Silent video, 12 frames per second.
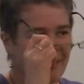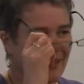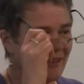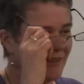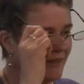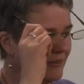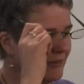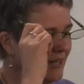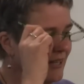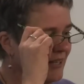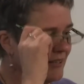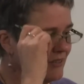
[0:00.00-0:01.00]
echo
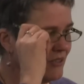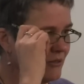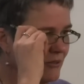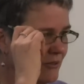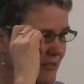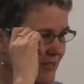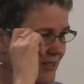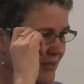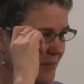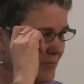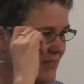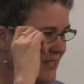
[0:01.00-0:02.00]
Jill's
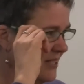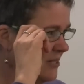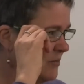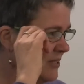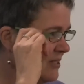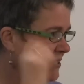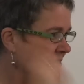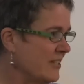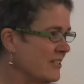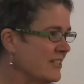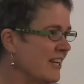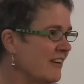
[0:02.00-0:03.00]
sentiments as far
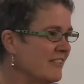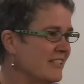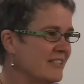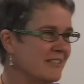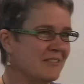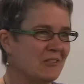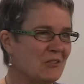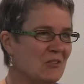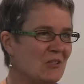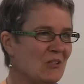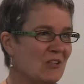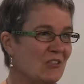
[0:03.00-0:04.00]
as Kerrie's
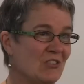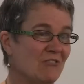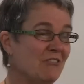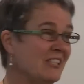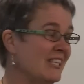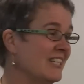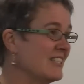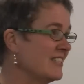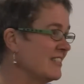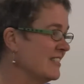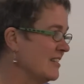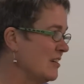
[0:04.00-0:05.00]
concerned. She really has
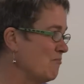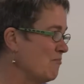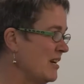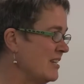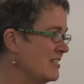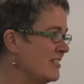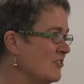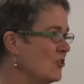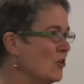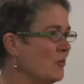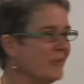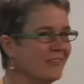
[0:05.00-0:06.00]
done an amazing
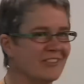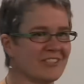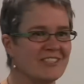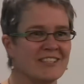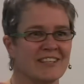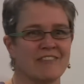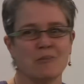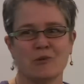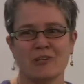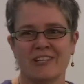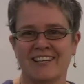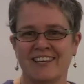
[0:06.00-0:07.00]
job, and just seeing
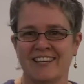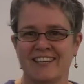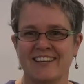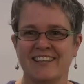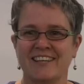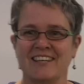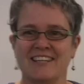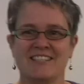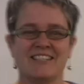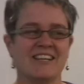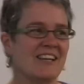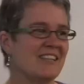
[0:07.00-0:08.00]
everybody here
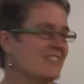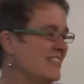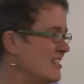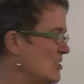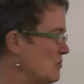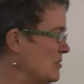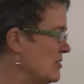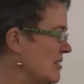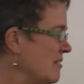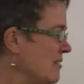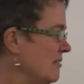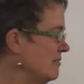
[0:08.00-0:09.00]
today is testament to
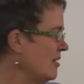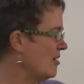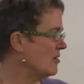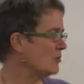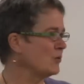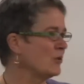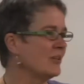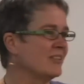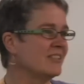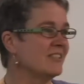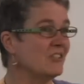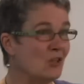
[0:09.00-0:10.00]
the hard work
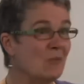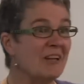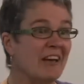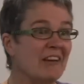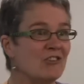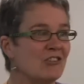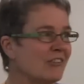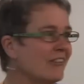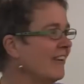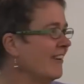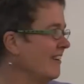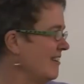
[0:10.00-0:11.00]
and determination
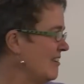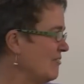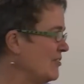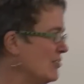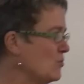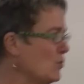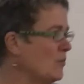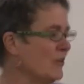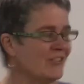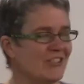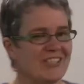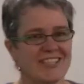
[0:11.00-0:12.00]
of this
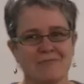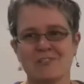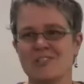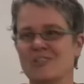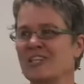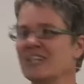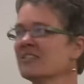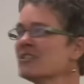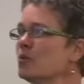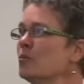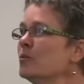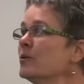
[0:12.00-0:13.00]
woman. She's absolutely
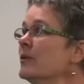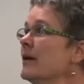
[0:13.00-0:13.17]
unstoppable.